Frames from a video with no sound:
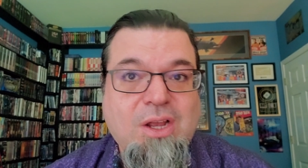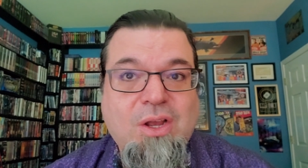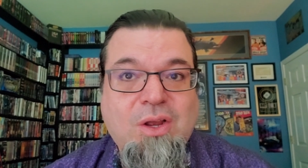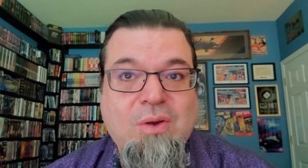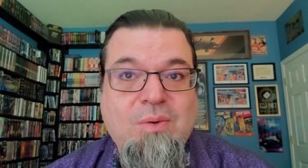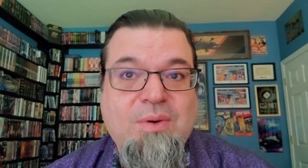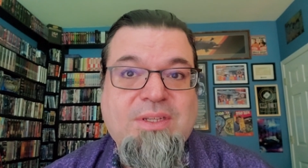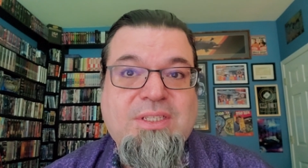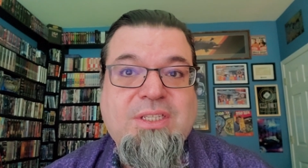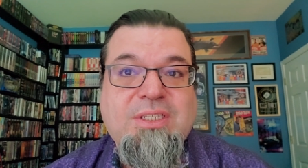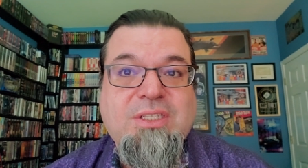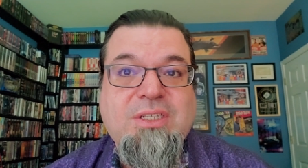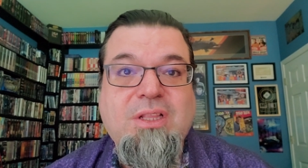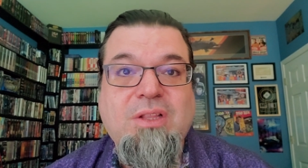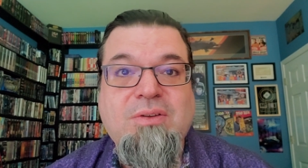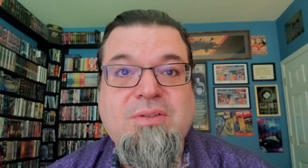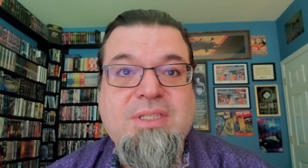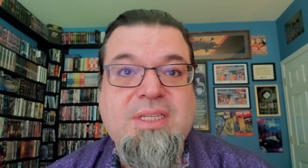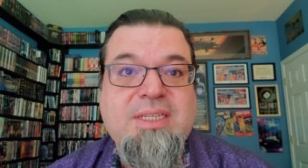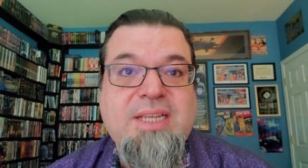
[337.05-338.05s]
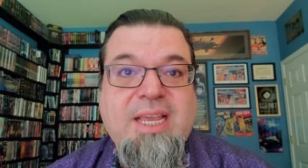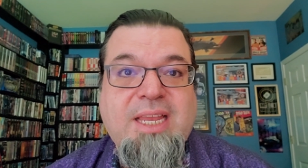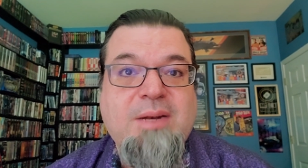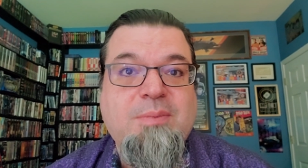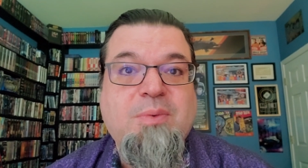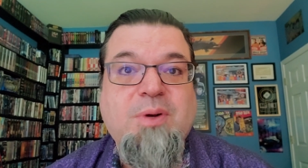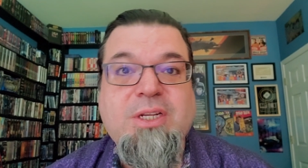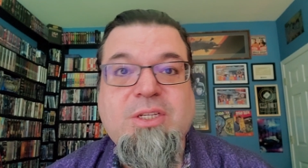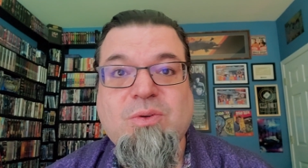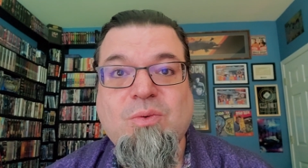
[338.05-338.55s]
who has disclosed the data
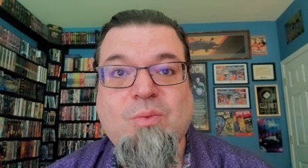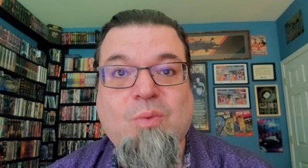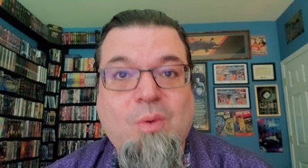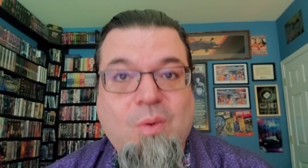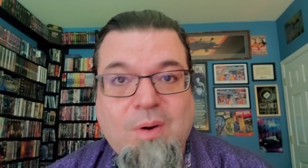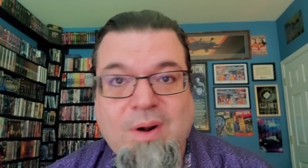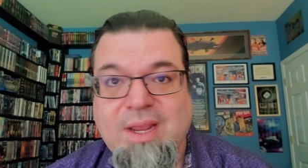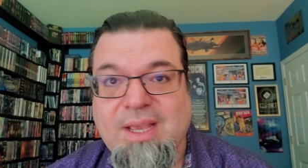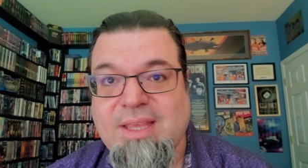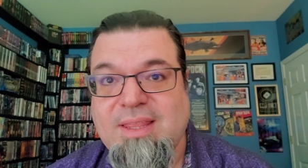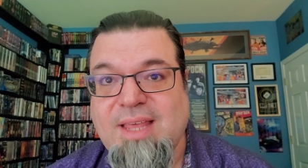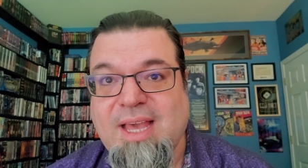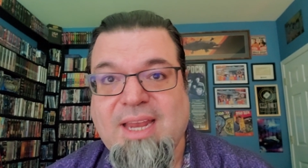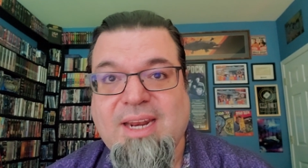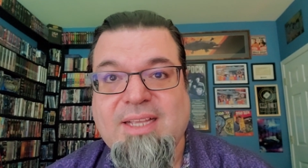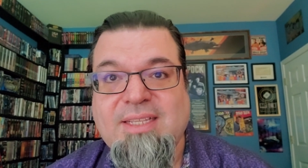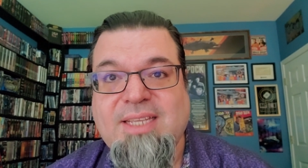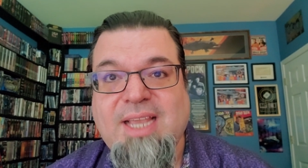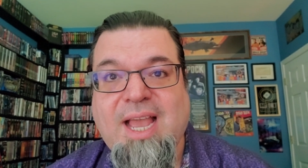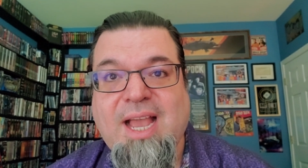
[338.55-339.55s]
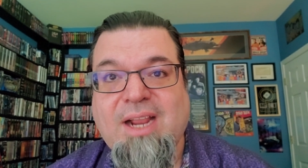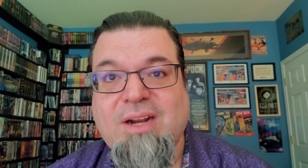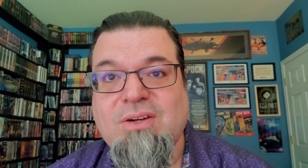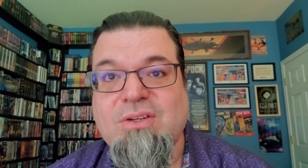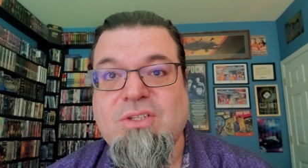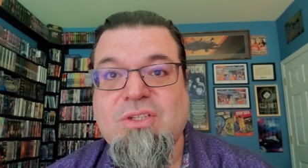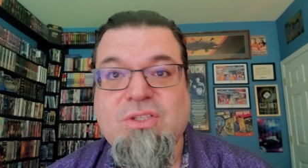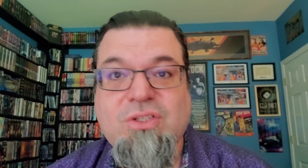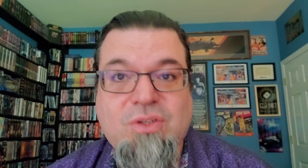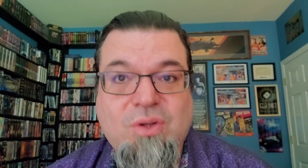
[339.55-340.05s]
breach, warning that
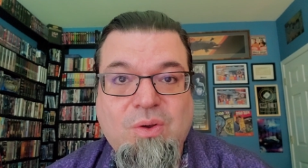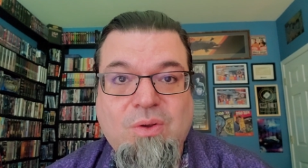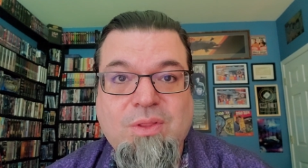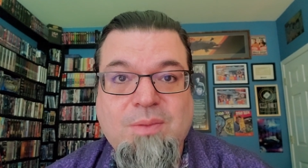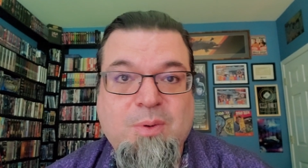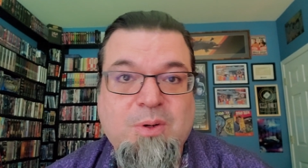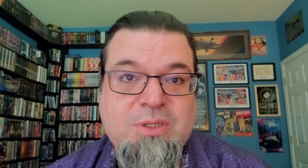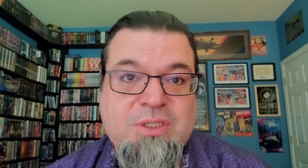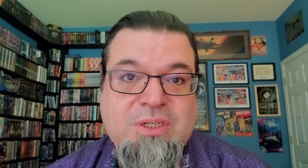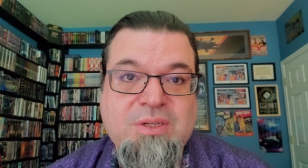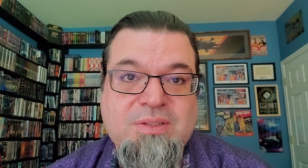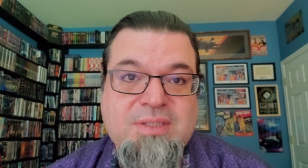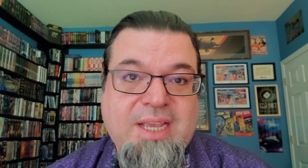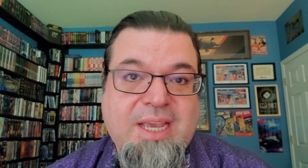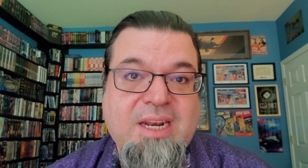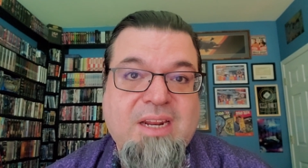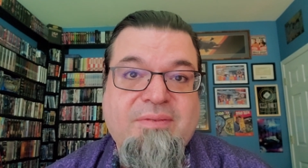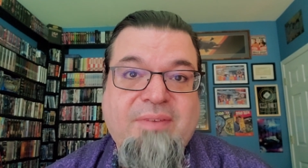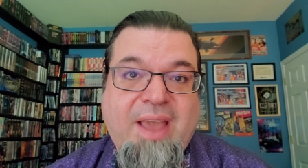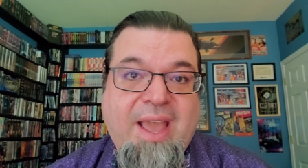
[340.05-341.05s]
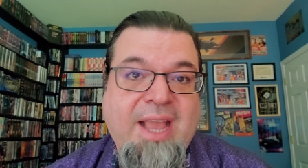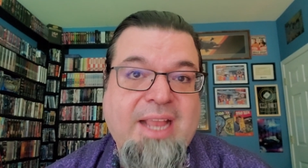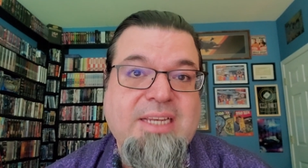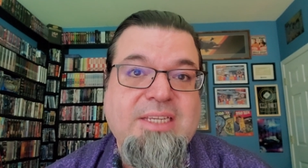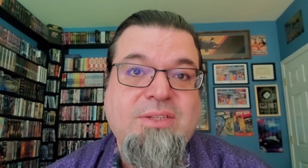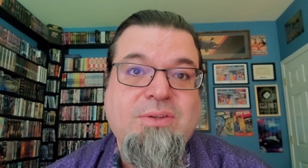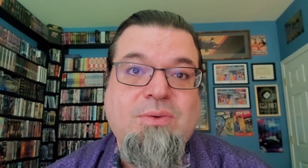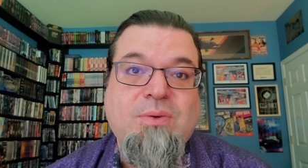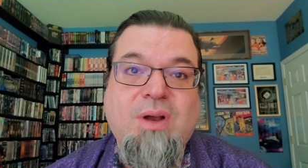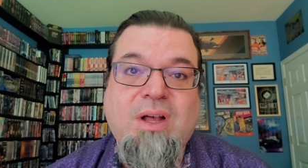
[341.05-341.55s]
attackers stole the personal data of
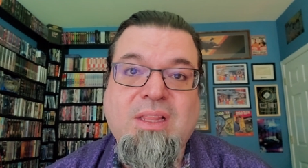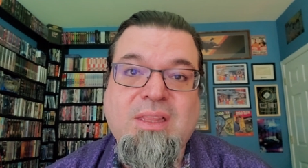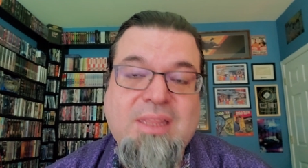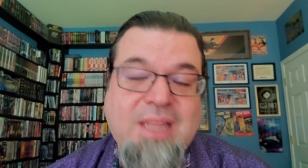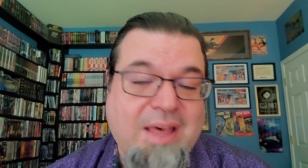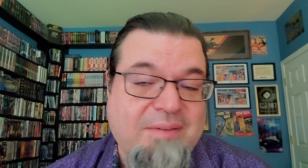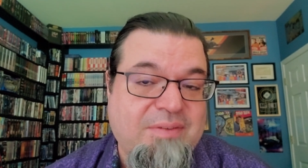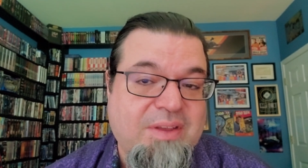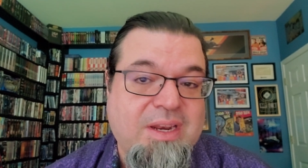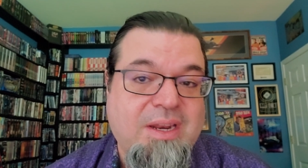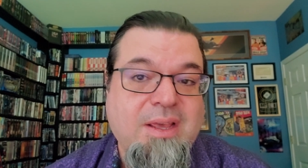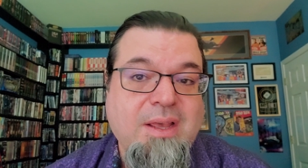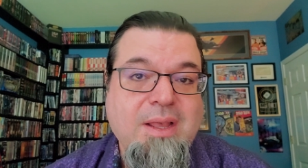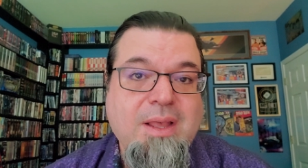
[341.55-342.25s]
8 to 11